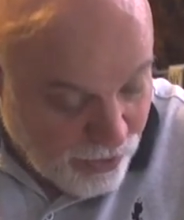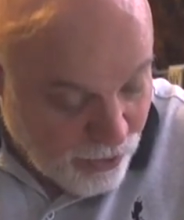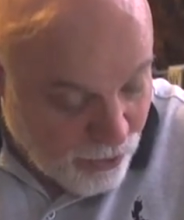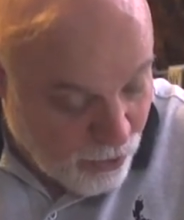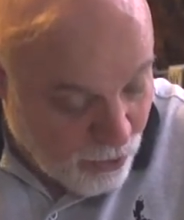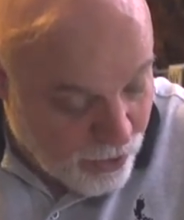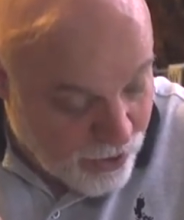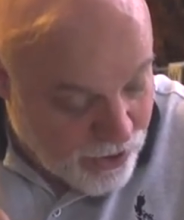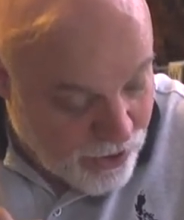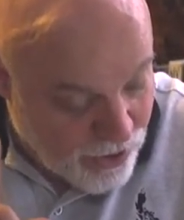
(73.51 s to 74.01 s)
the
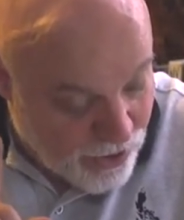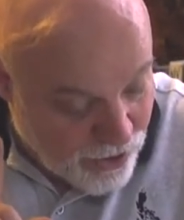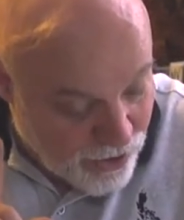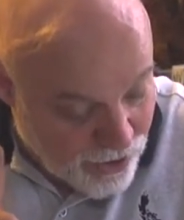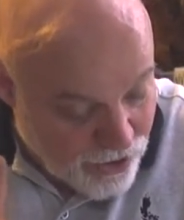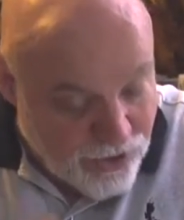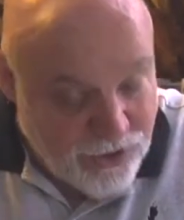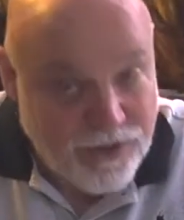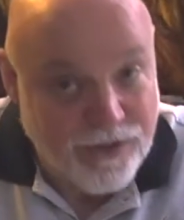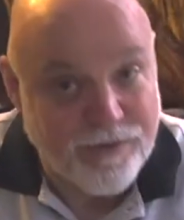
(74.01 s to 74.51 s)
Lord
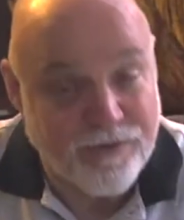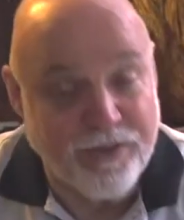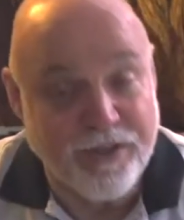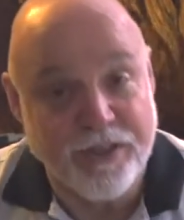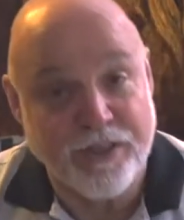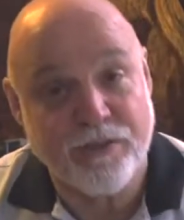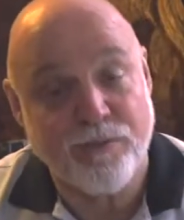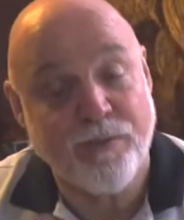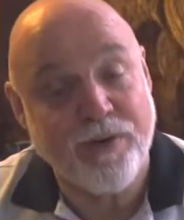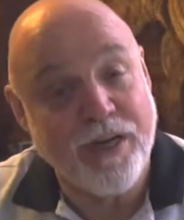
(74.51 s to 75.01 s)
learned of
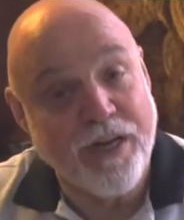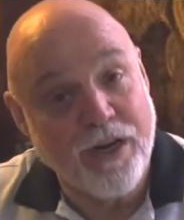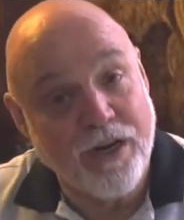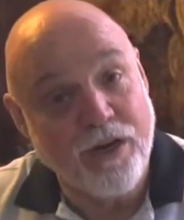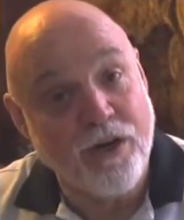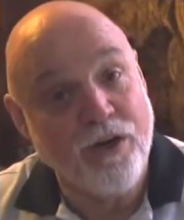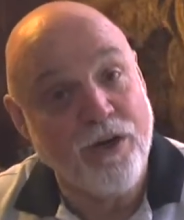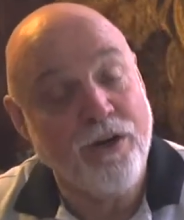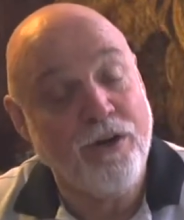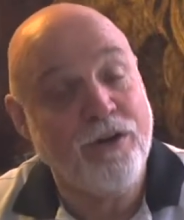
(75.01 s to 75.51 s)
this, when he
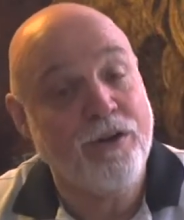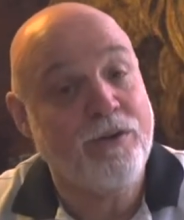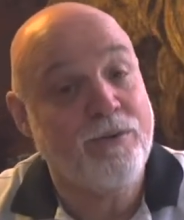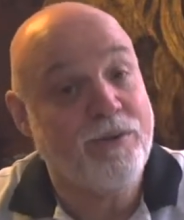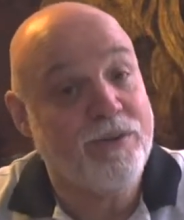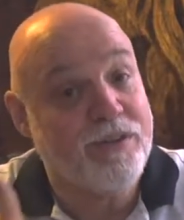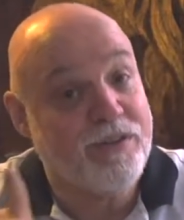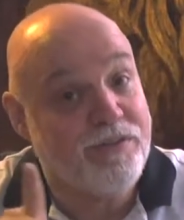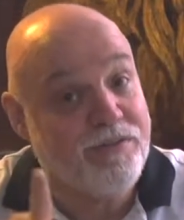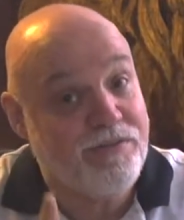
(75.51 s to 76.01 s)
learned
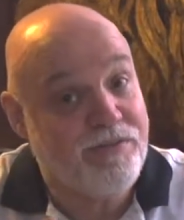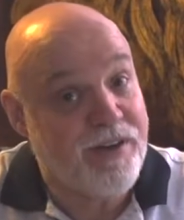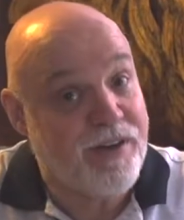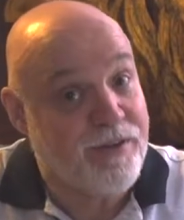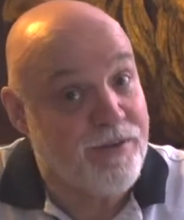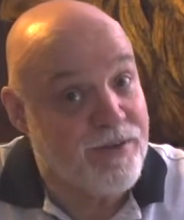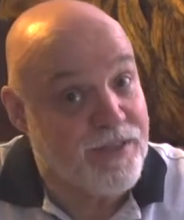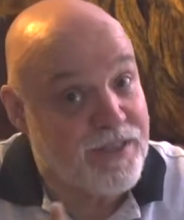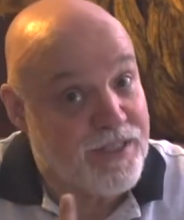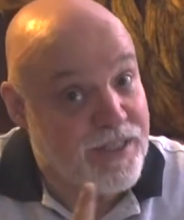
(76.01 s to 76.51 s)
what the
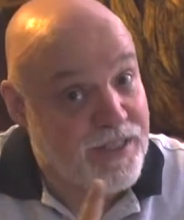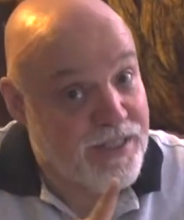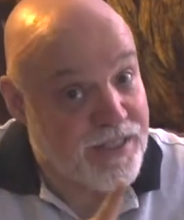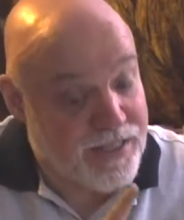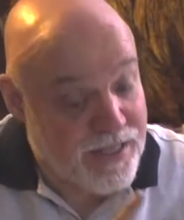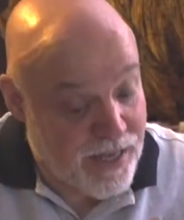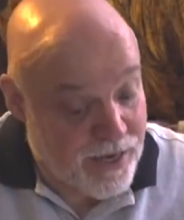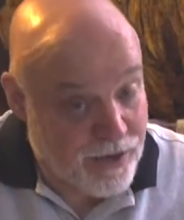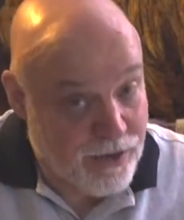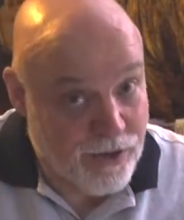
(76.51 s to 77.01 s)

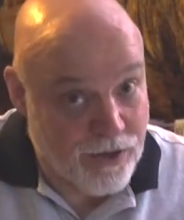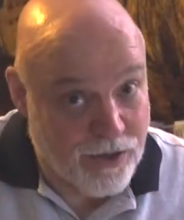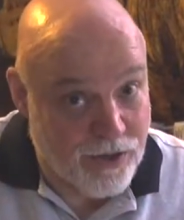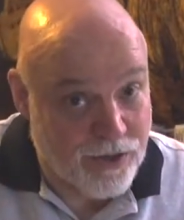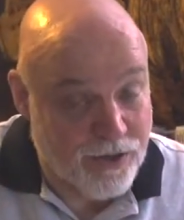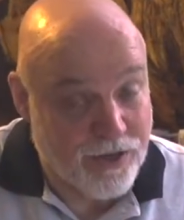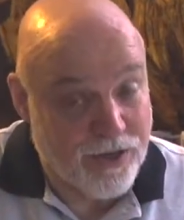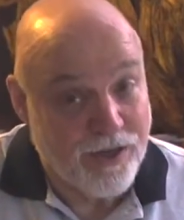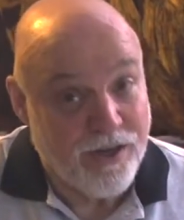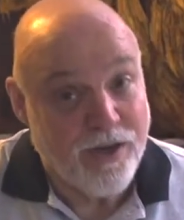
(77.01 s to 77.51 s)
Pharisees had
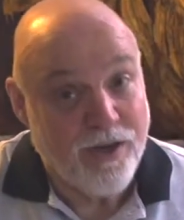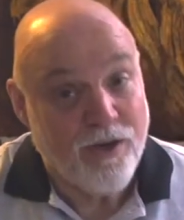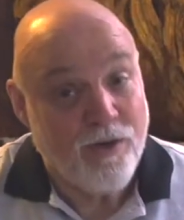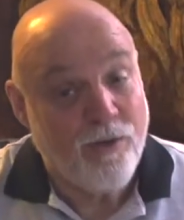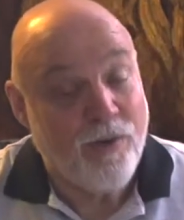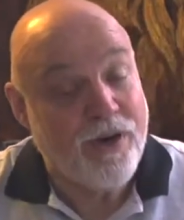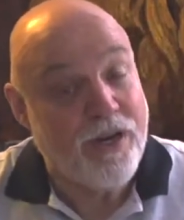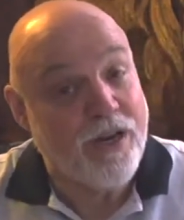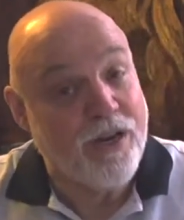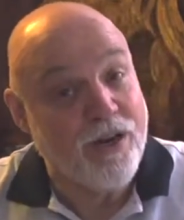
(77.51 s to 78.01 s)
heard,
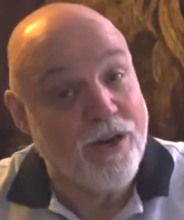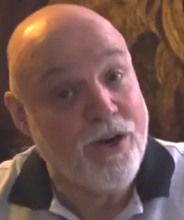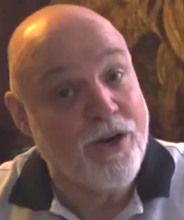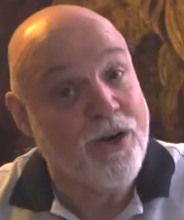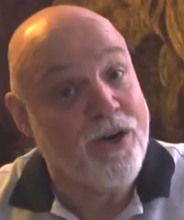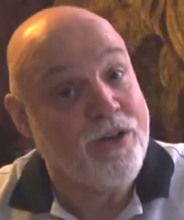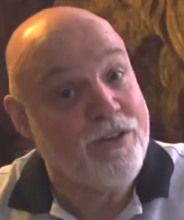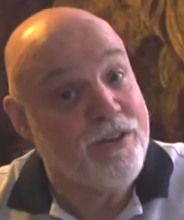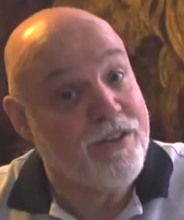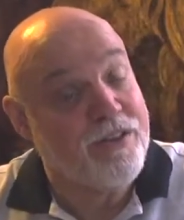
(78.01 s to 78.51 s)
when he
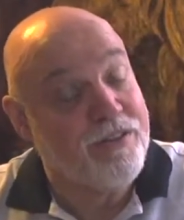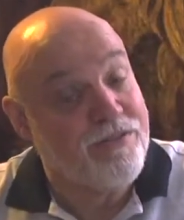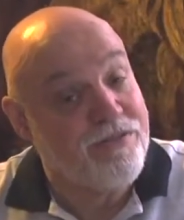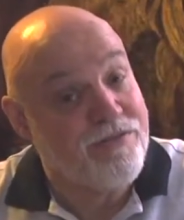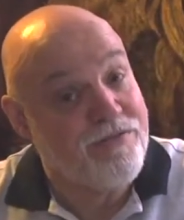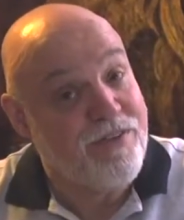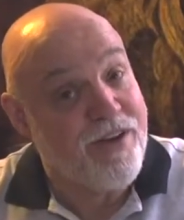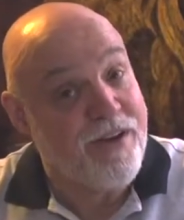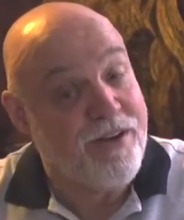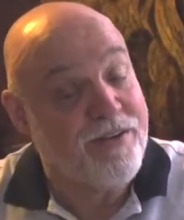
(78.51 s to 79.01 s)
learned that the
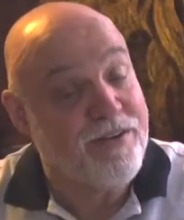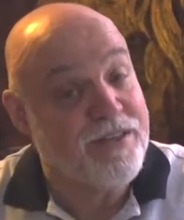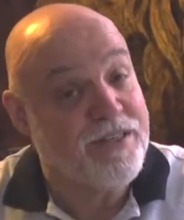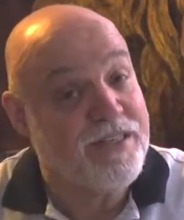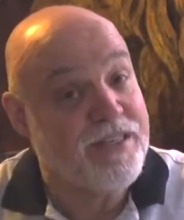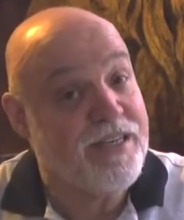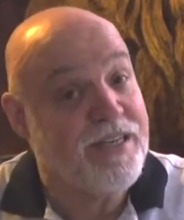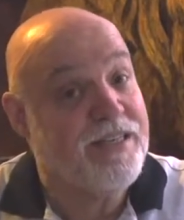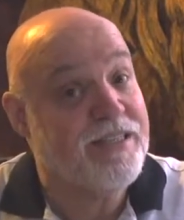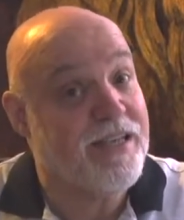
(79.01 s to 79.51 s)

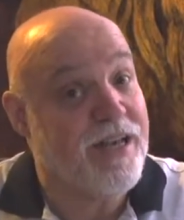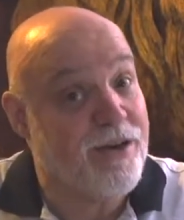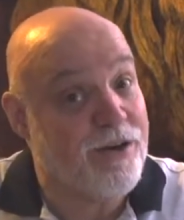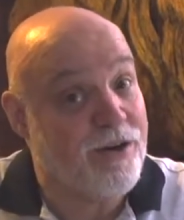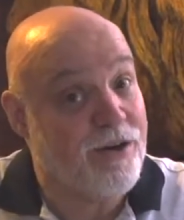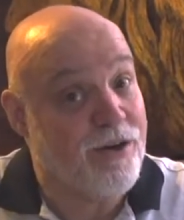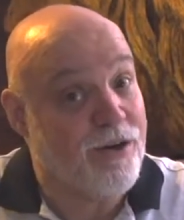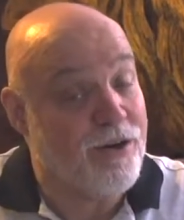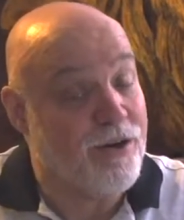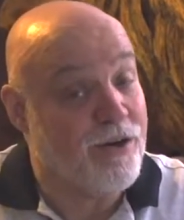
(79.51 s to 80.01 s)
Pharisees had
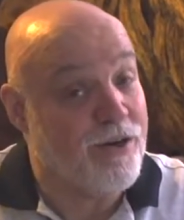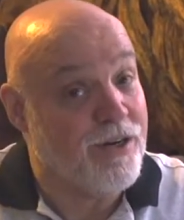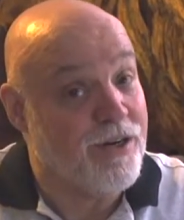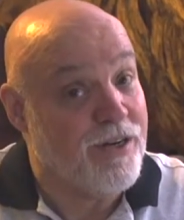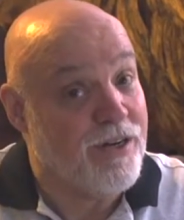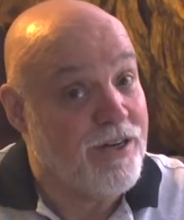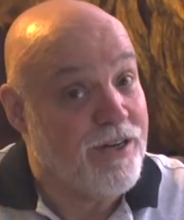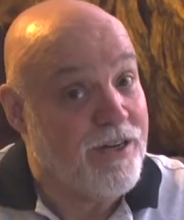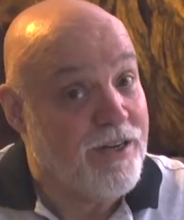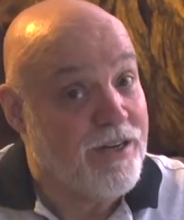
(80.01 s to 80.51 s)
heard
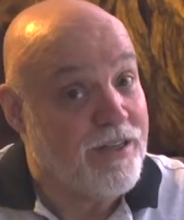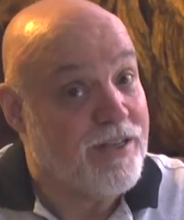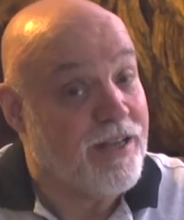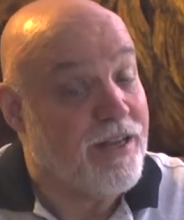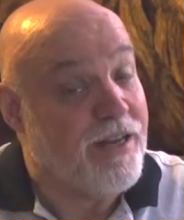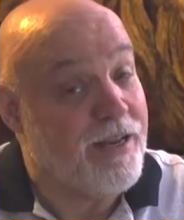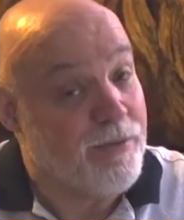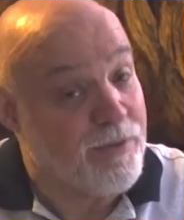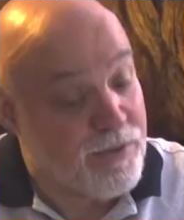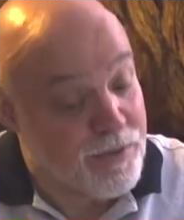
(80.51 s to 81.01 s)

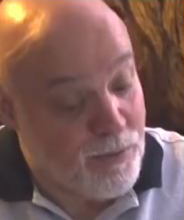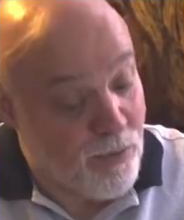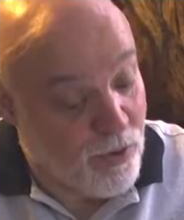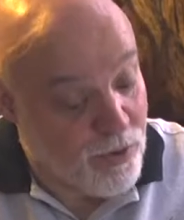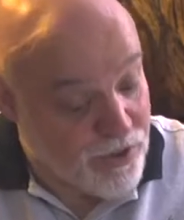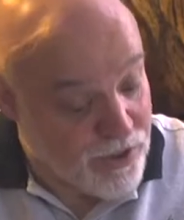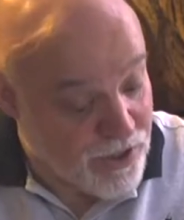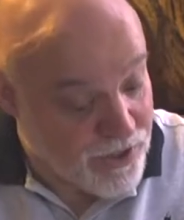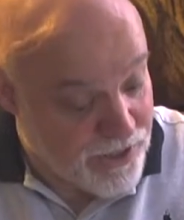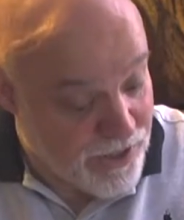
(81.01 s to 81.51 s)
that he was
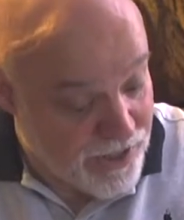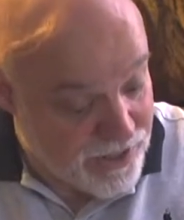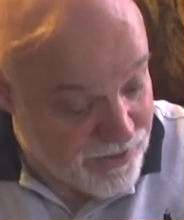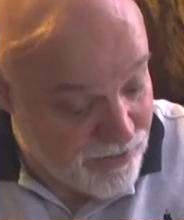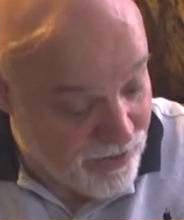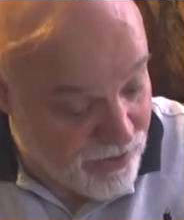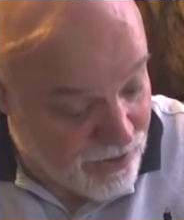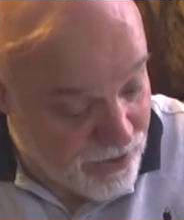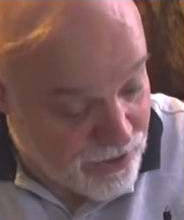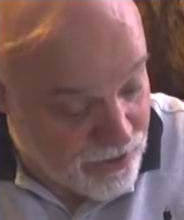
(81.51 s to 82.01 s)
more
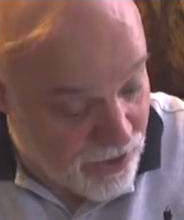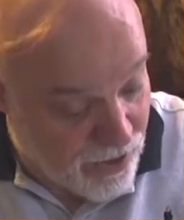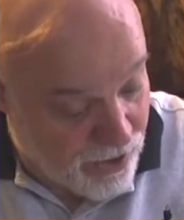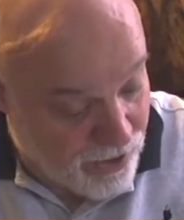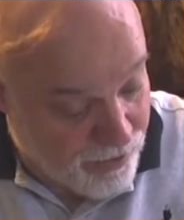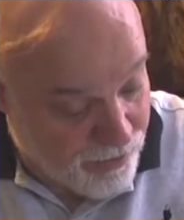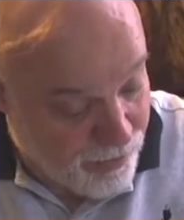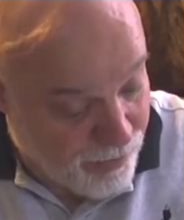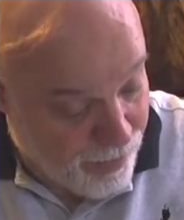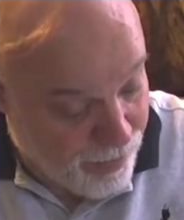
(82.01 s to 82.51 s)
successful than John,